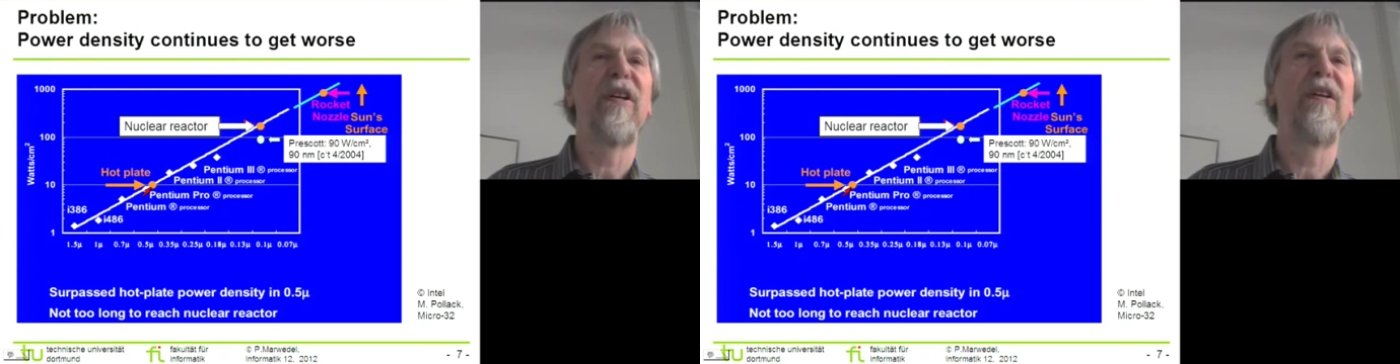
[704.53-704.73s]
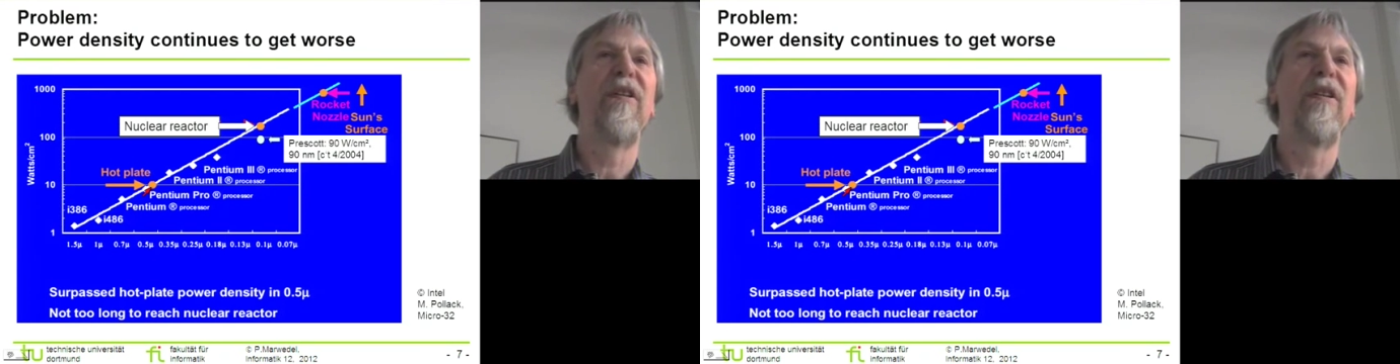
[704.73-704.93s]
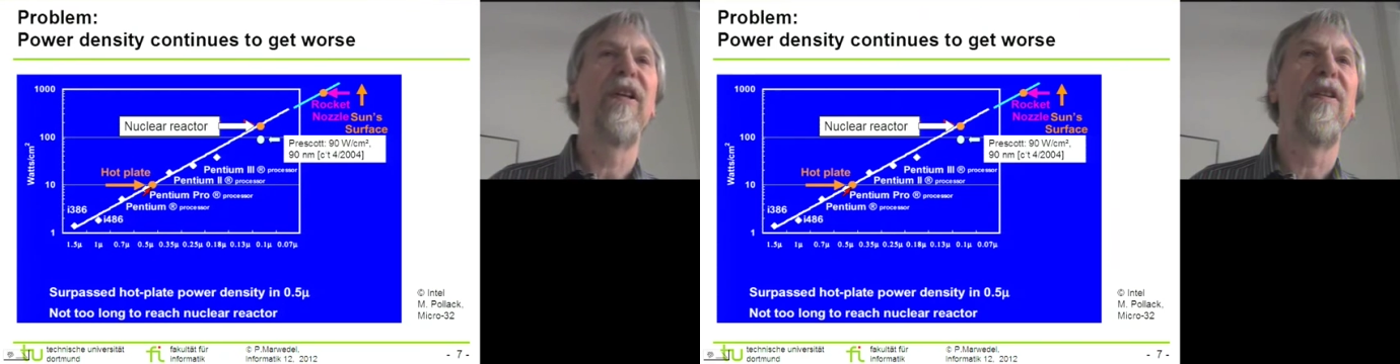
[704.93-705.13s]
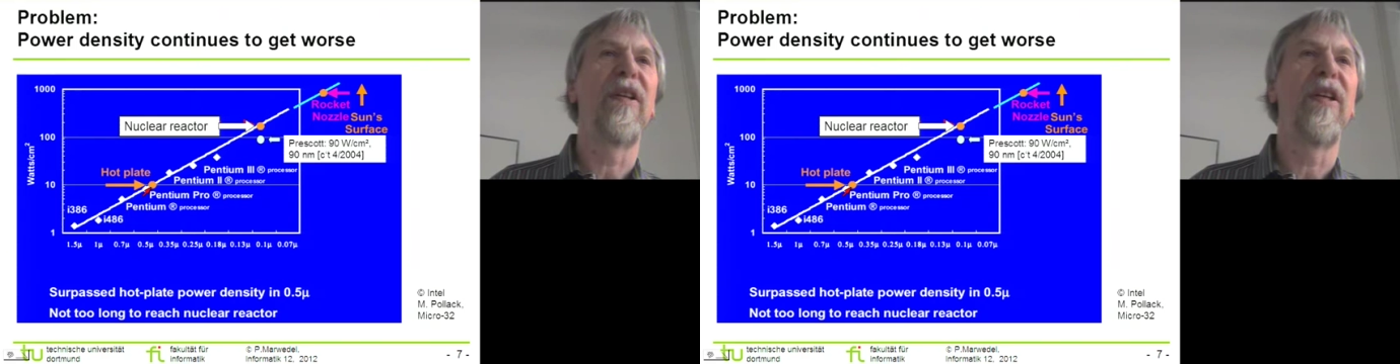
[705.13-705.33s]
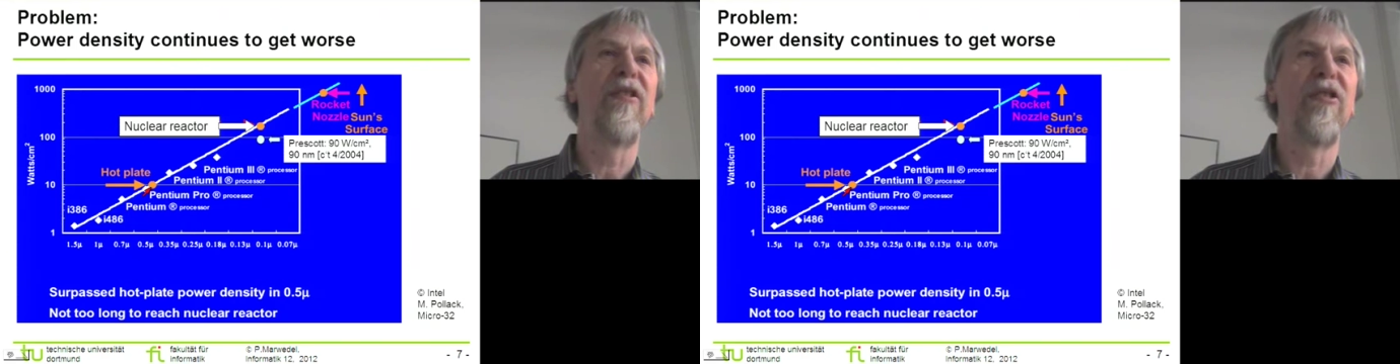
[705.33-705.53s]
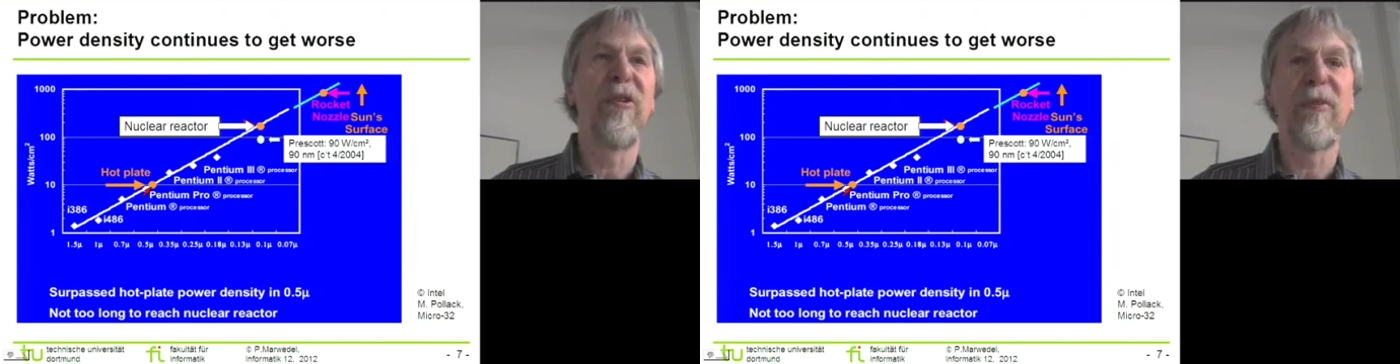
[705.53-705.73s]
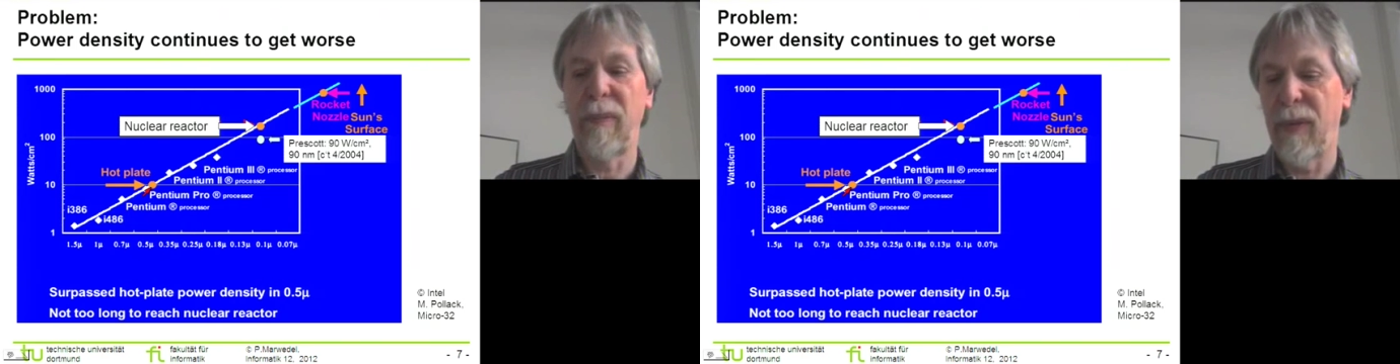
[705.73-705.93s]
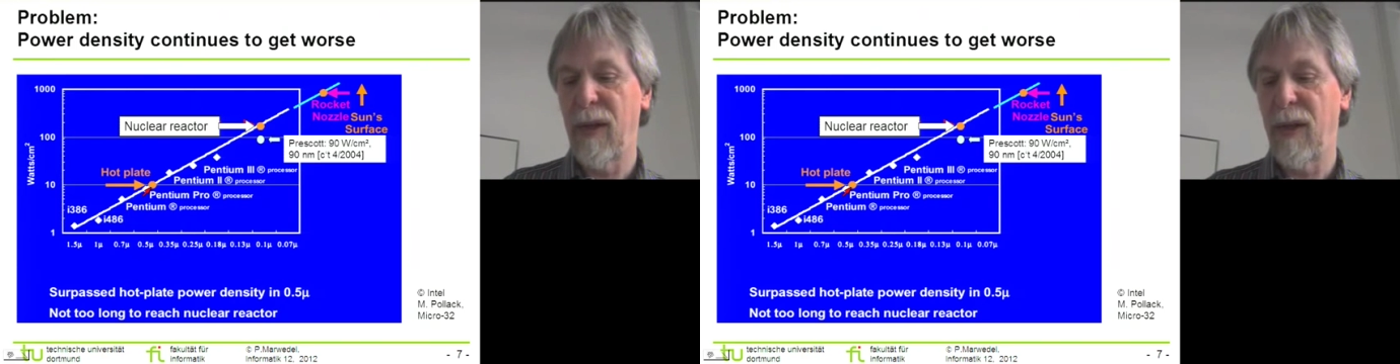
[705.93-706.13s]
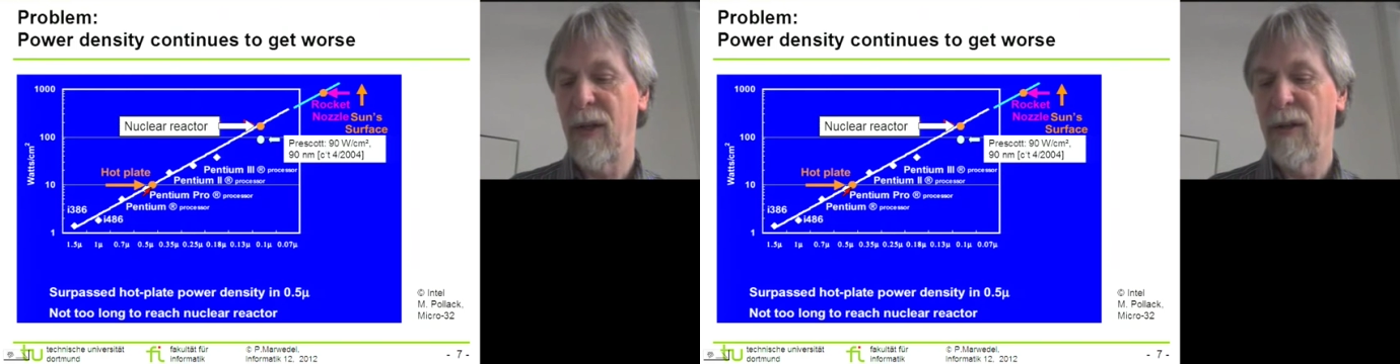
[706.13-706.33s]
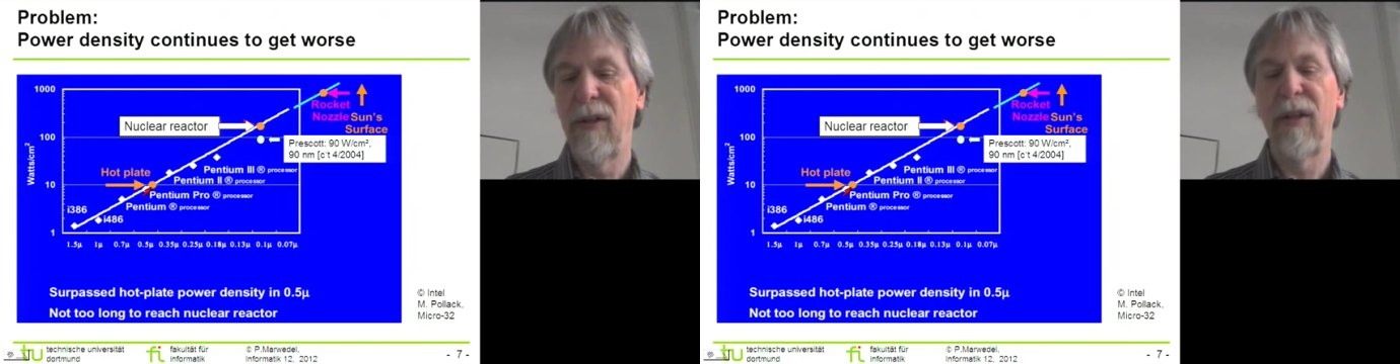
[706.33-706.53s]
in the kitchen.
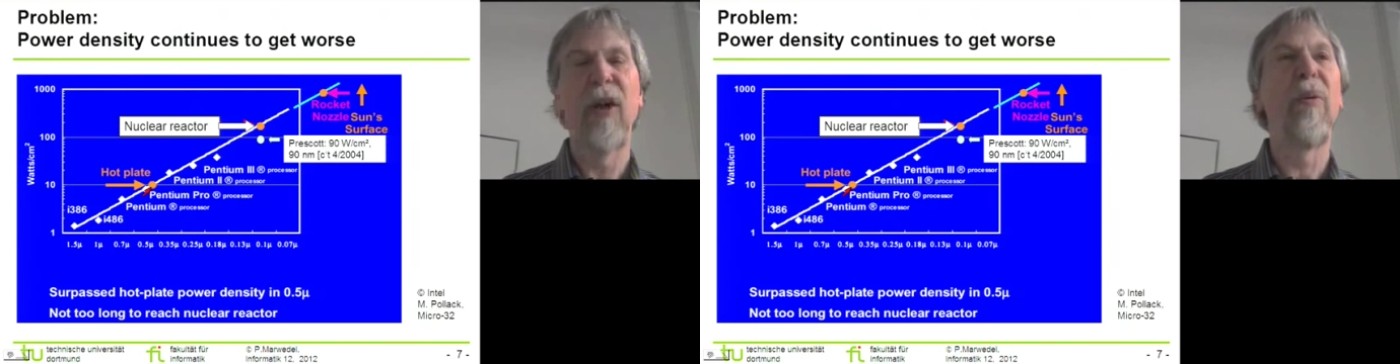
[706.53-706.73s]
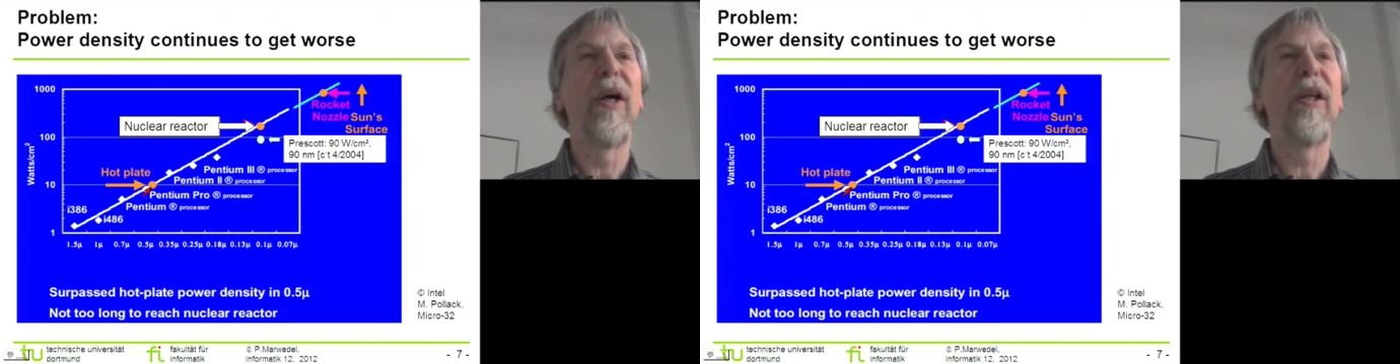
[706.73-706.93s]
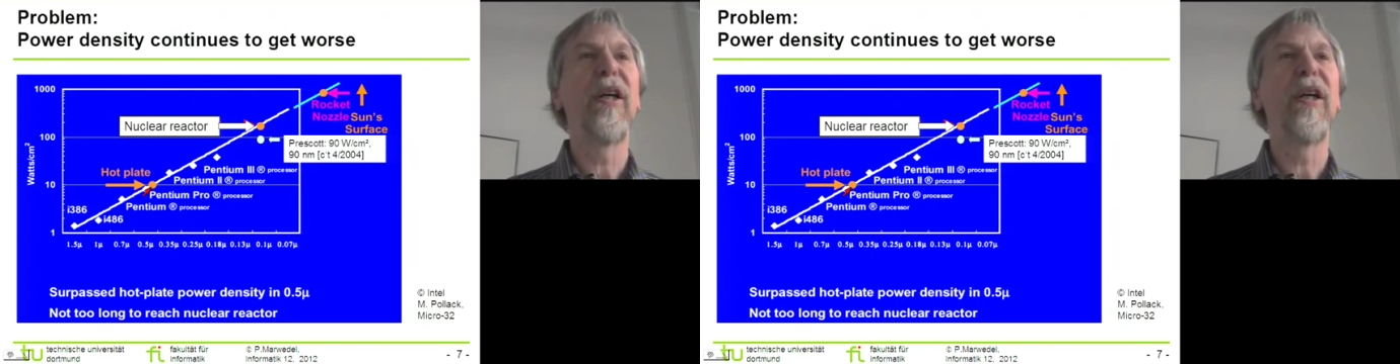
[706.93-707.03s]
Now, one